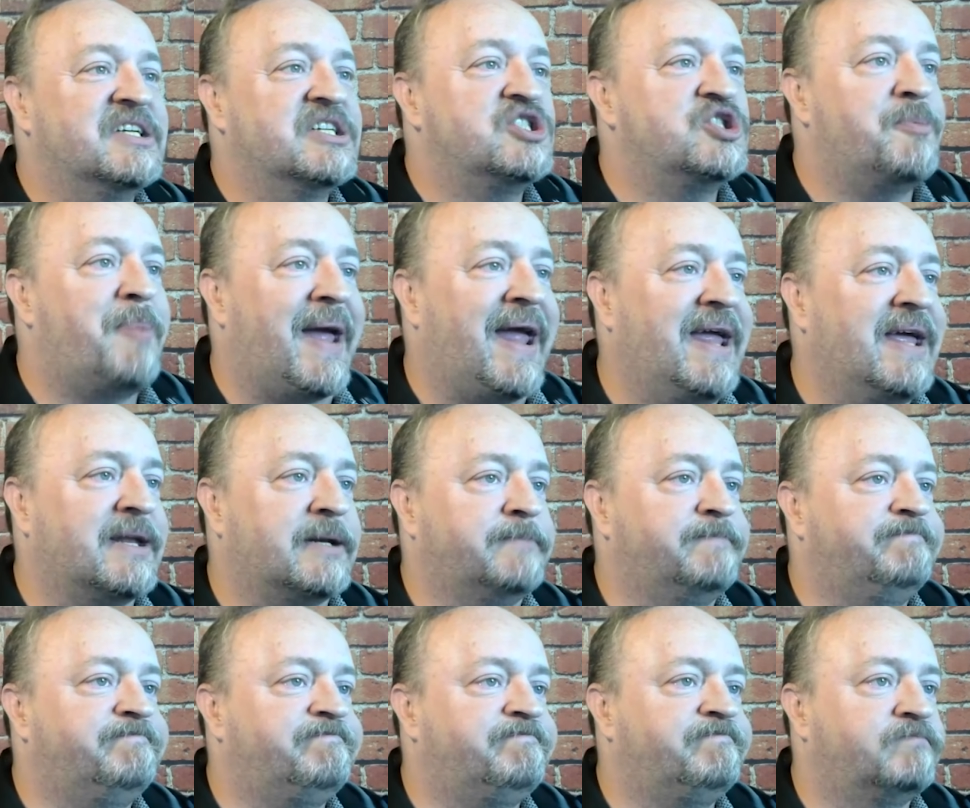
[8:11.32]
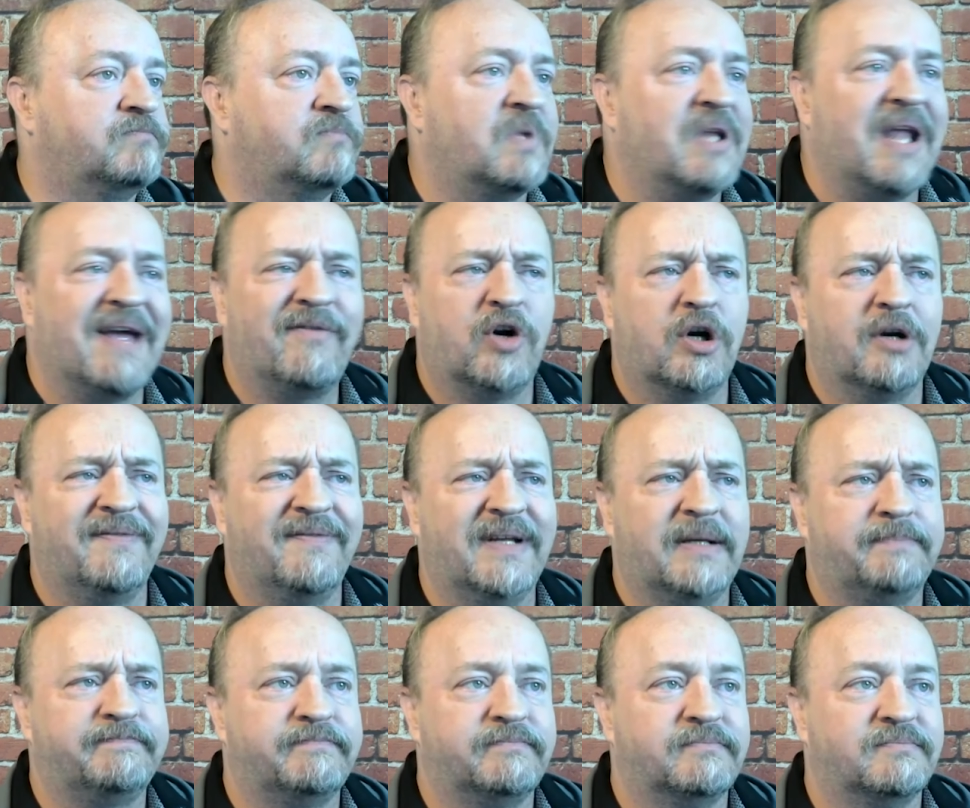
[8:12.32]
Japan. You ever heard of
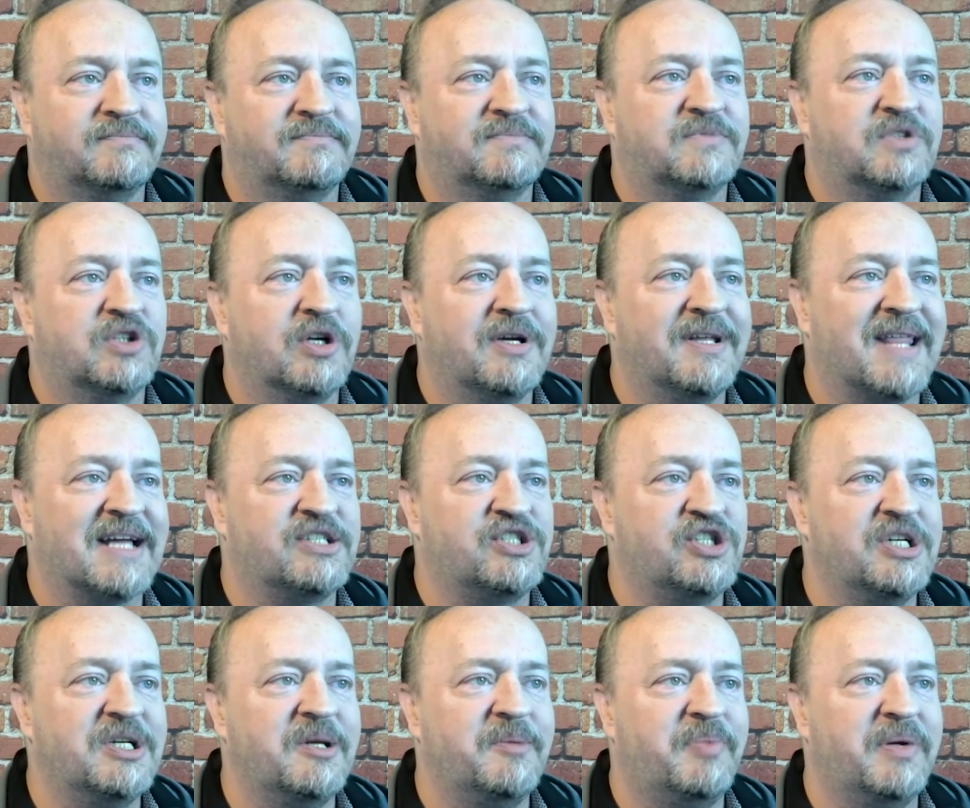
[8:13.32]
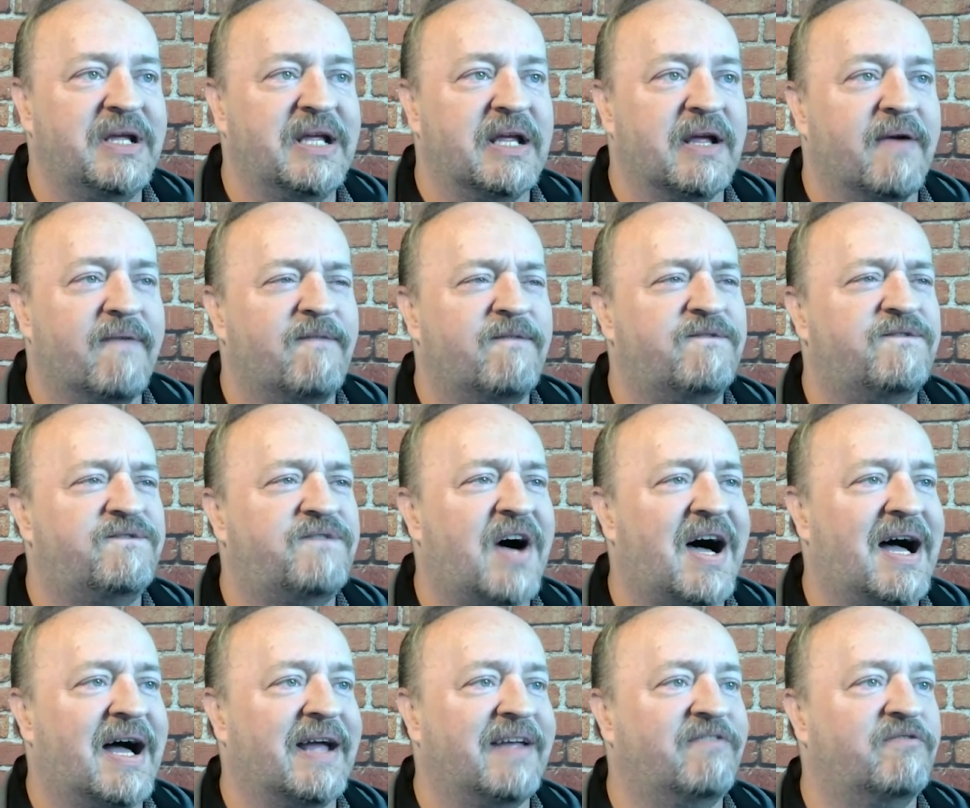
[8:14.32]
it? Look at that GDP,
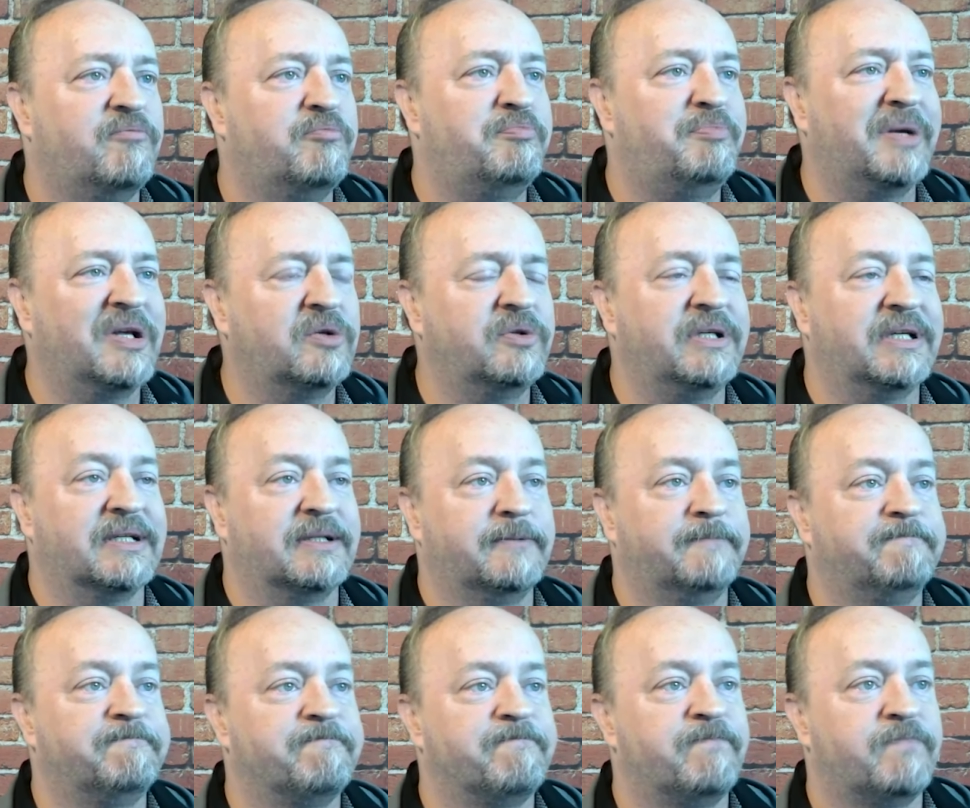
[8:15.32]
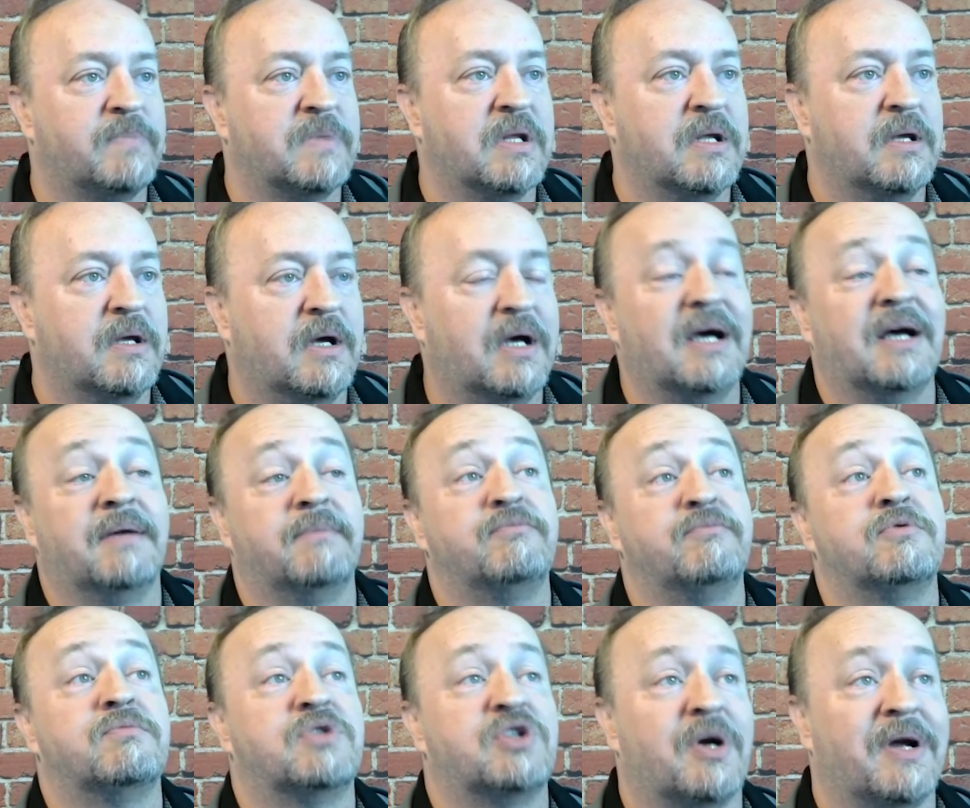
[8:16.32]
5 billion. Uh,
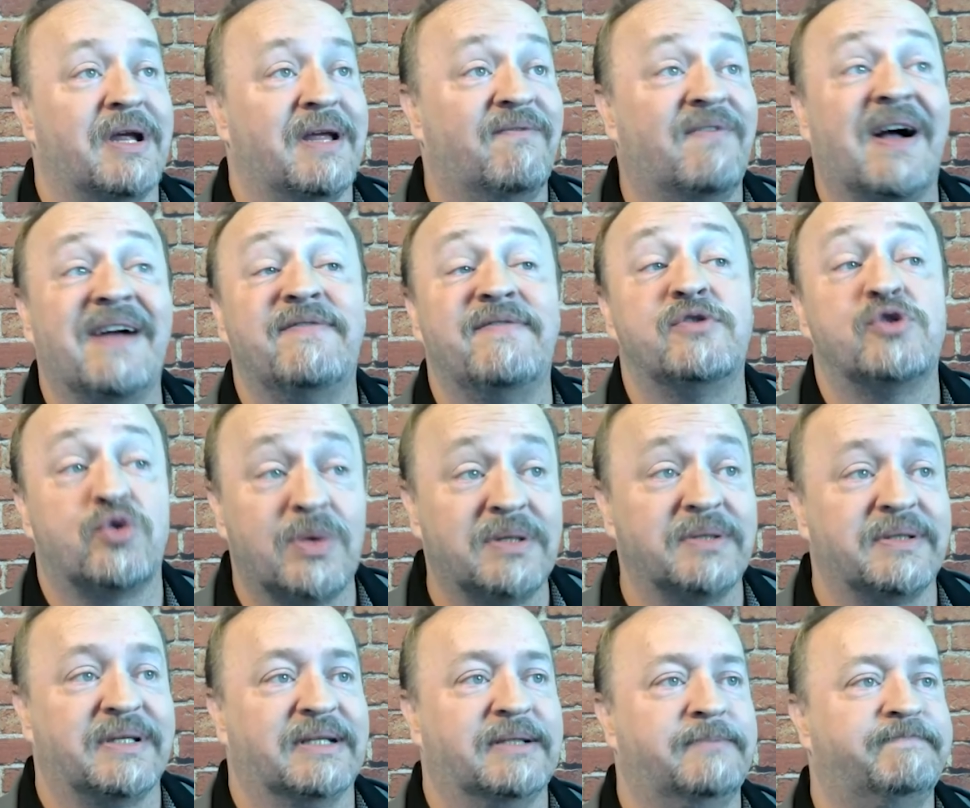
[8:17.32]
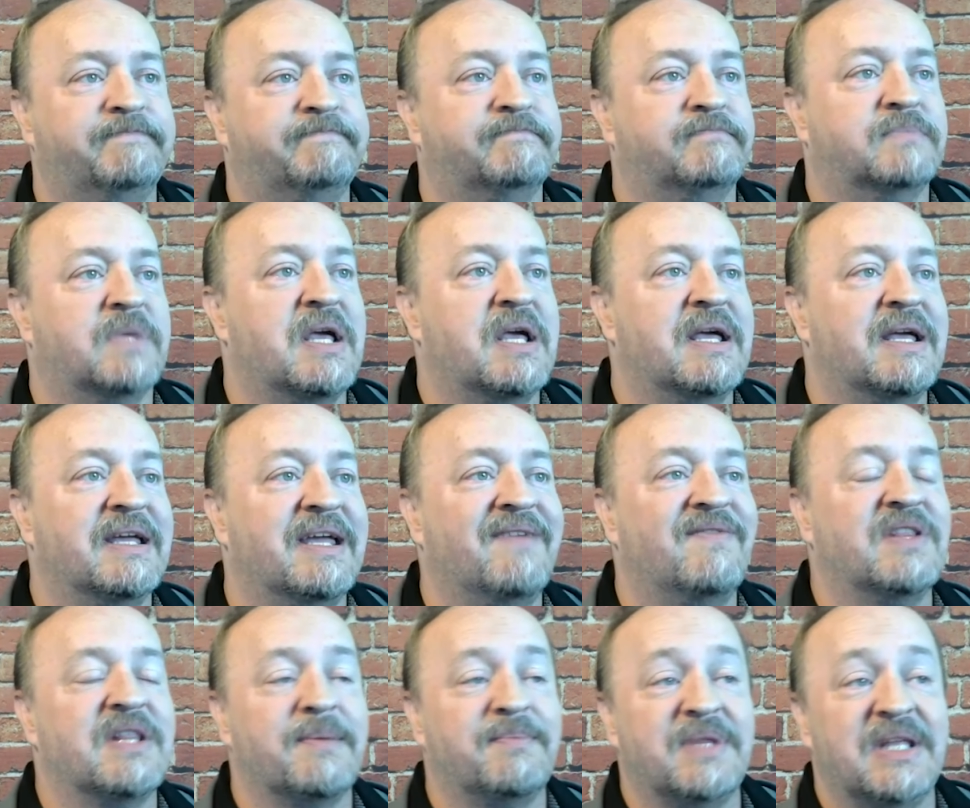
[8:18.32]
sorry, 5 trillion,
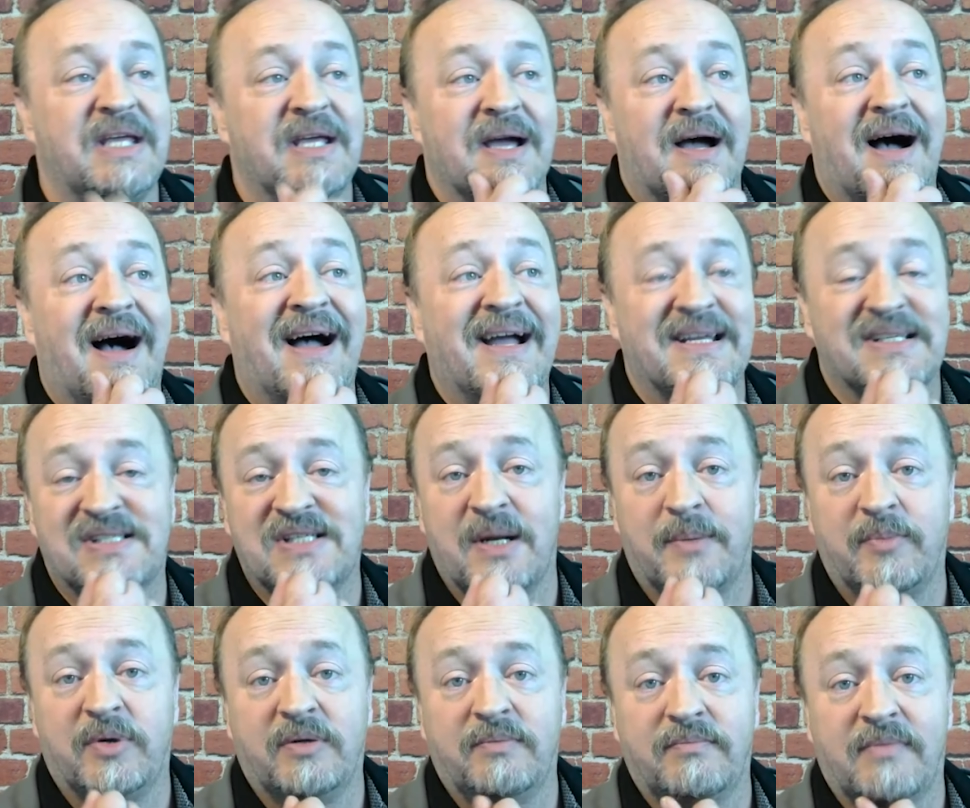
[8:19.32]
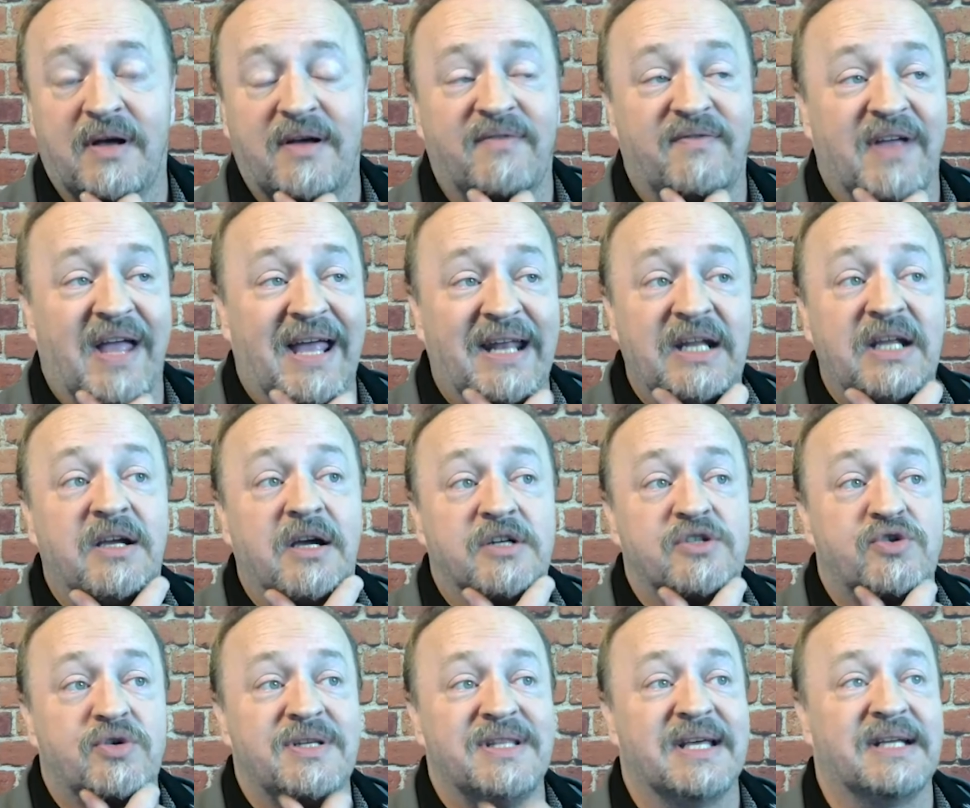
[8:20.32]
giving them the highest number of any
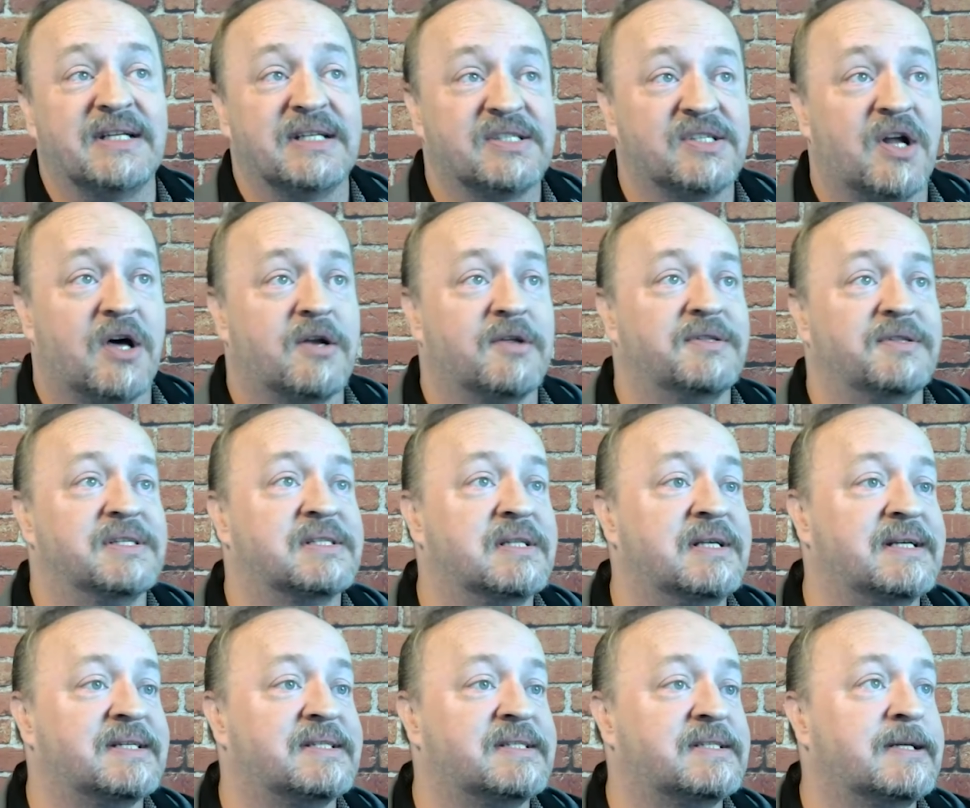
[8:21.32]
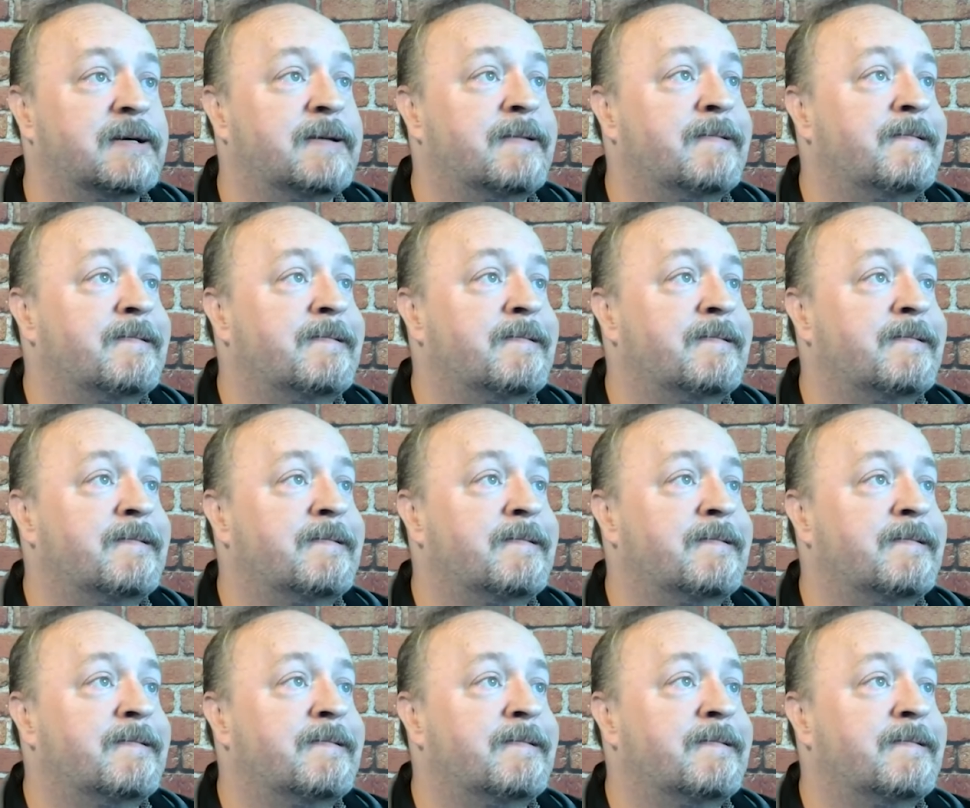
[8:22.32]
country that is not on this list.